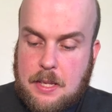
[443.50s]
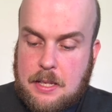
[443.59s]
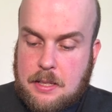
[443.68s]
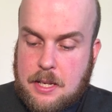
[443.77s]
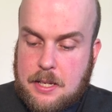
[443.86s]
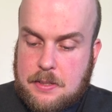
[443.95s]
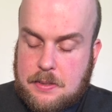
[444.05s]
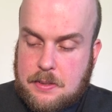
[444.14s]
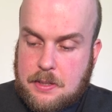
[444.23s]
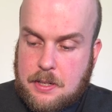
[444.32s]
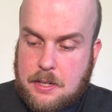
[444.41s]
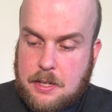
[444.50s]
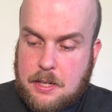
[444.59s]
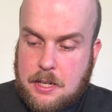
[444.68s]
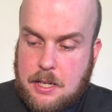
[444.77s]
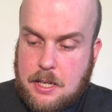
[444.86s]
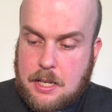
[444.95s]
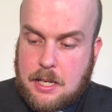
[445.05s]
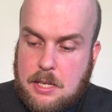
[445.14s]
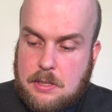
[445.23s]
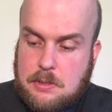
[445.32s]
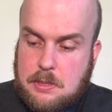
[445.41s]
like so.
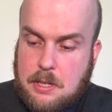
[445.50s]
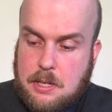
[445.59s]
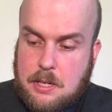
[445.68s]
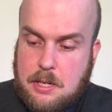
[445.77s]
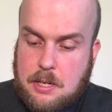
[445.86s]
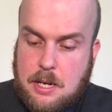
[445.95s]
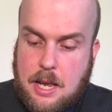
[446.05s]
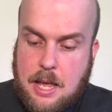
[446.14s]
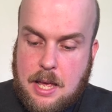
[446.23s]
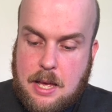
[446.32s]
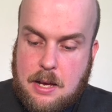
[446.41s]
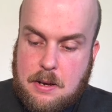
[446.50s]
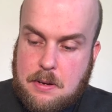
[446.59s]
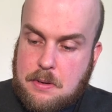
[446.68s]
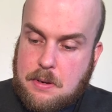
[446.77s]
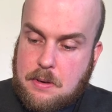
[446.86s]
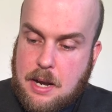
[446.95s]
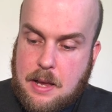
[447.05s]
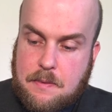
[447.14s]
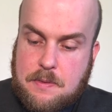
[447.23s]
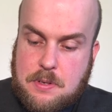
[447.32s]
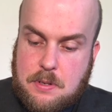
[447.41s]
So our
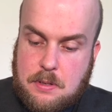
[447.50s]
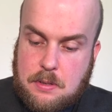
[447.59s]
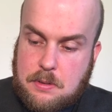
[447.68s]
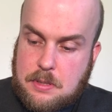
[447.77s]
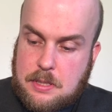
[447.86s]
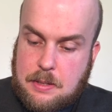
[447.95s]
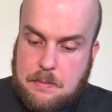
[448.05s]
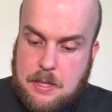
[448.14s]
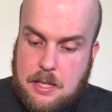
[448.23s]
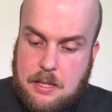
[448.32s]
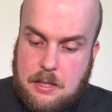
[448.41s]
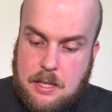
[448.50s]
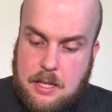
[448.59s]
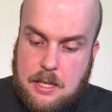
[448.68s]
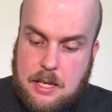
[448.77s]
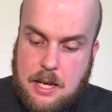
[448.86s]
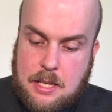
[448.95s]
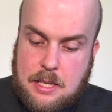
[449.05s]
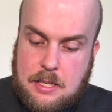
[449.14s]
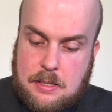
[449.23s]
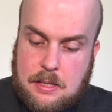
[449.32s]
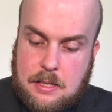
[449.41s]
graph should look something like
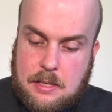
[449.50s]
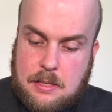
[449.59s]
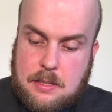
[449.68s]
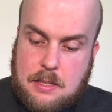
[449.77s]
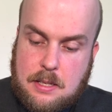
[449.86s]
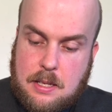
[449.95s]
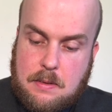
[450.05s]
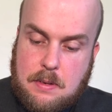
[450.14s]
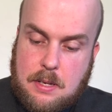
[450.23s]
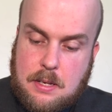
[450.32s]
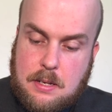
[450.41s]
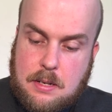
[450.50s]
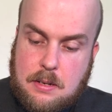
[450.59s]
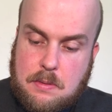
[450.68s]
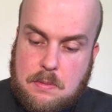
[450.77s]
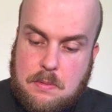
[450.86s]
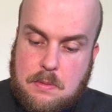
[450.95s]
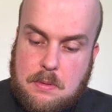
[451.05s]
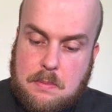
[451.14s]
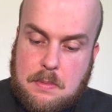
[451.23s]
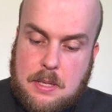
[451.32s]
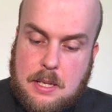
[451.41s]
this. So there we go.
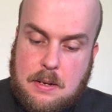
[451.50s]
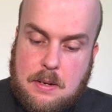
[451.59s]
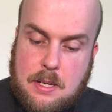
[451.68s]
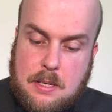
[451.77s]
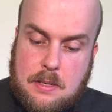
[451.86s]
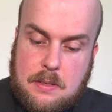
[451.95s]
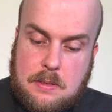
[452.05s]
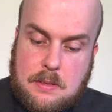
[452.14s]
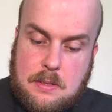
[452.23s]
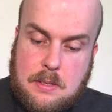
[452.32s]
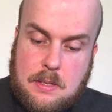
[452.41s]
There it is.